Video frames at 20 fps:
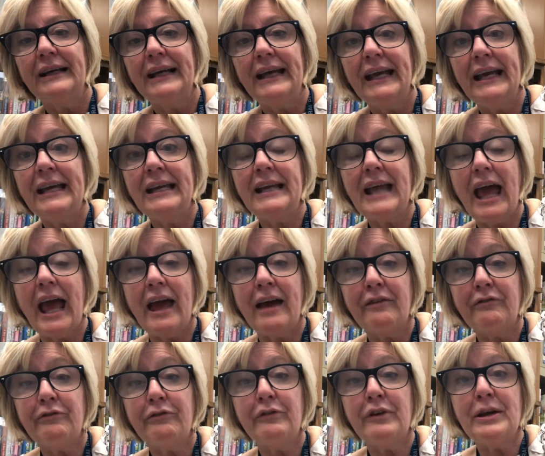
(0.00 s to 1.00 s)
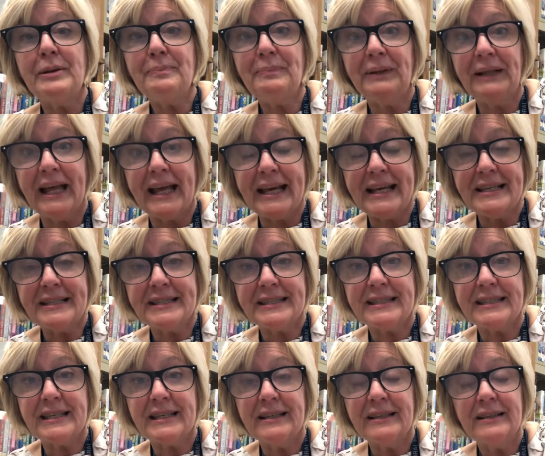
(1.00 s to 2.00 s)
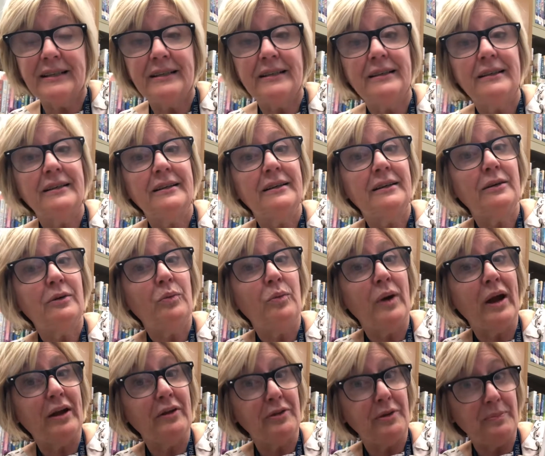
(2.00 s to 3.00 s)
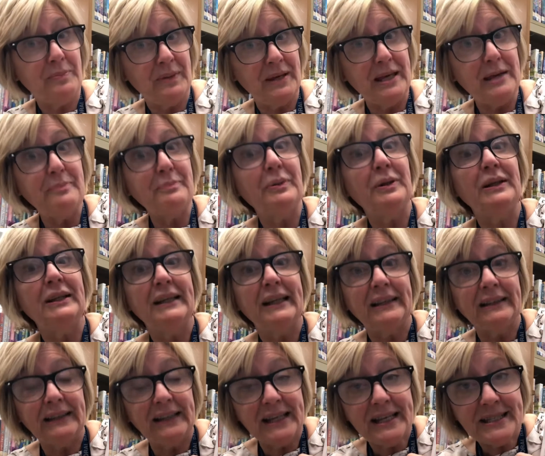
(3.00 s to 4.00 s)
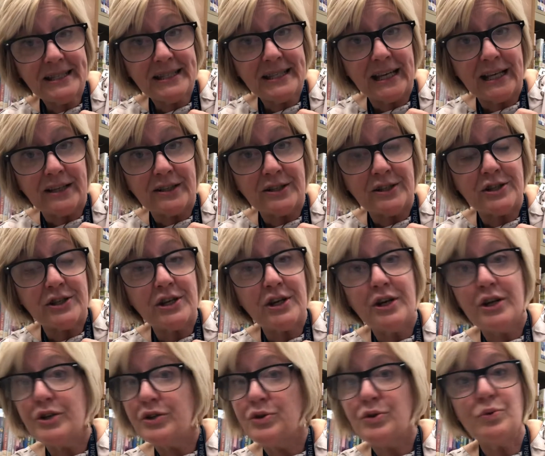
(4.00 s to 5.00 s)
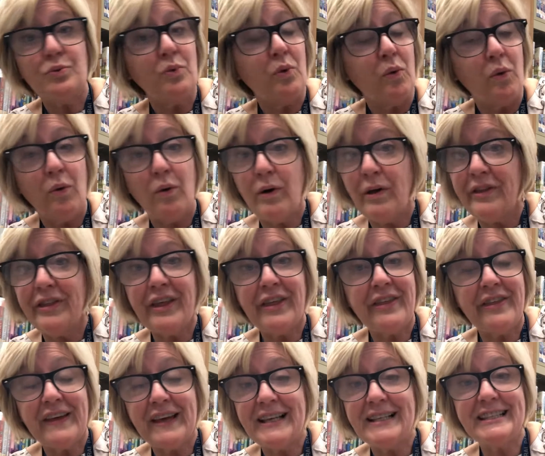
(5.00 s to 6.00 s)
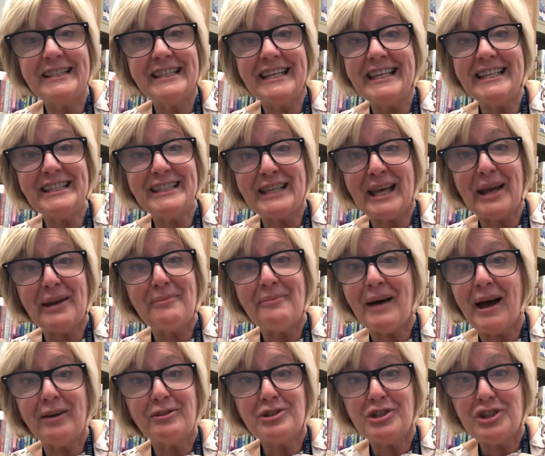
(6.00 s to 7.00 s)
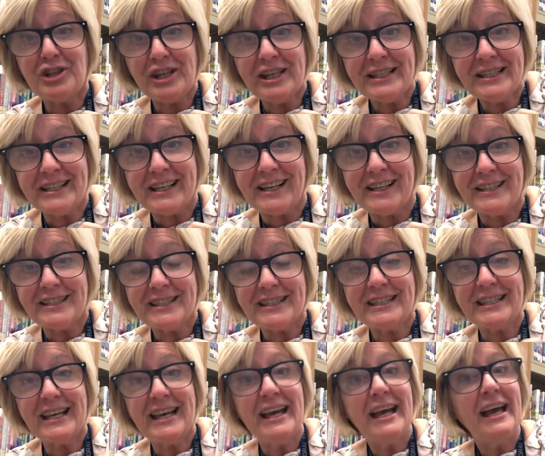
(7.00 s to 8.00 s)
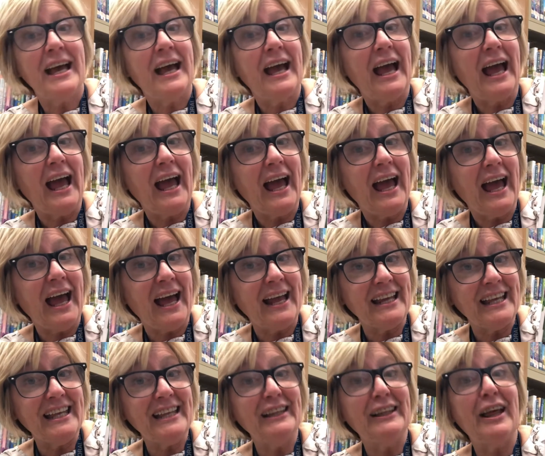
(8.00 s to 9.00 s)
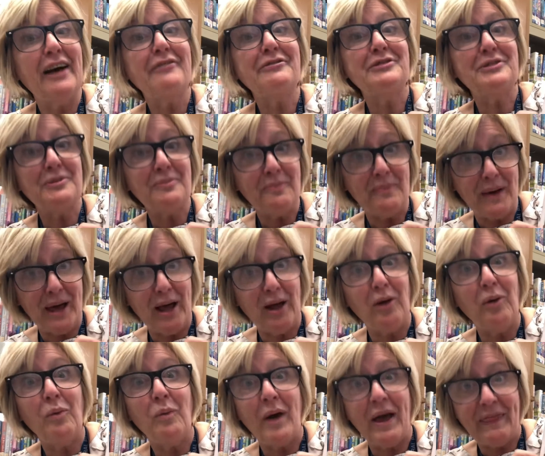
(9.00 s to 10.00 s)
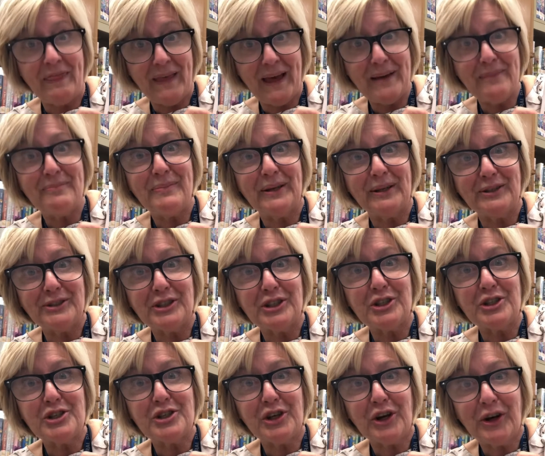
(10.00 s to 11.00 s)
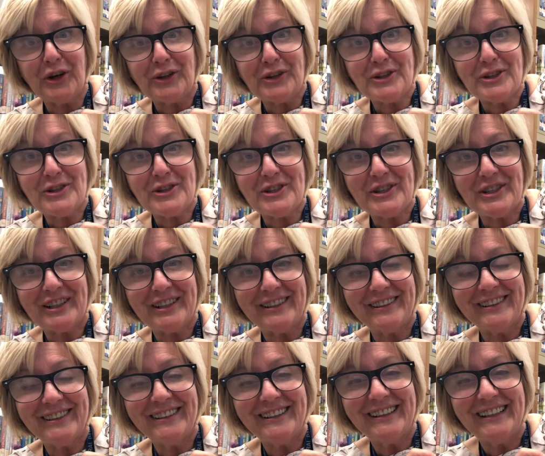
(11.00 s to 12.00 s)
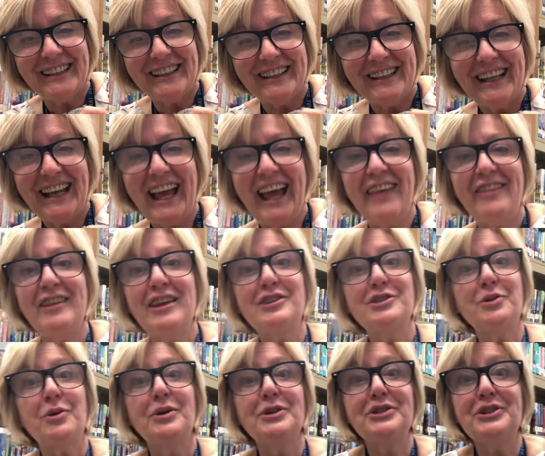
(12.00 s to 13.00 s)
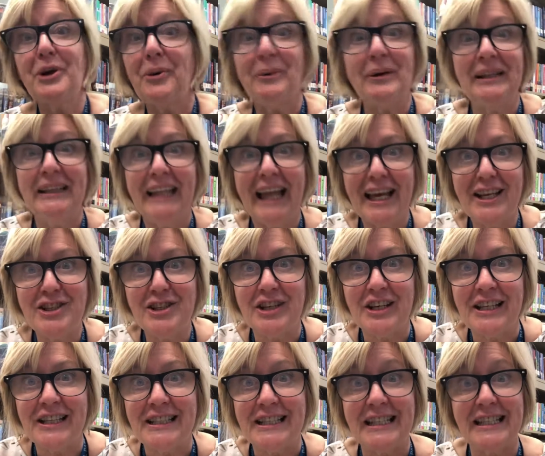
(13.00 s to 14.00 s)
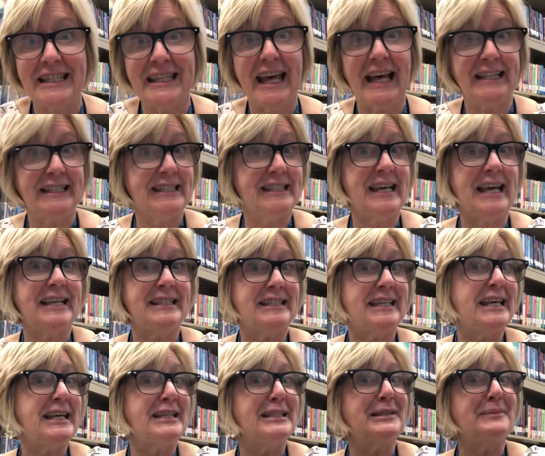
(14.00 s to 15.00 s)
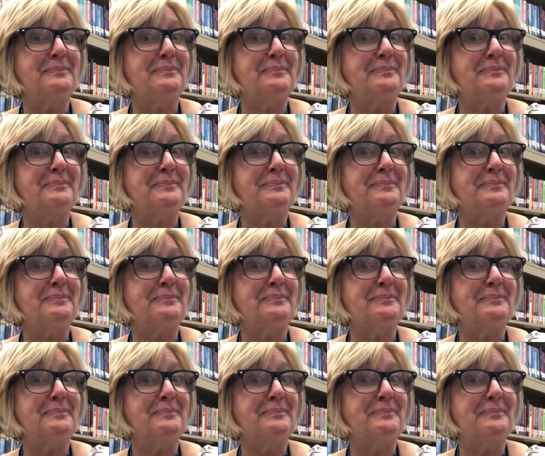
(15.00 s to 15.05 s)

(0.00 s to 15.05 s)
in every place where the people listened to all the things he said about Jesus. And he left a bell when they built a church. And there's also a legend that says his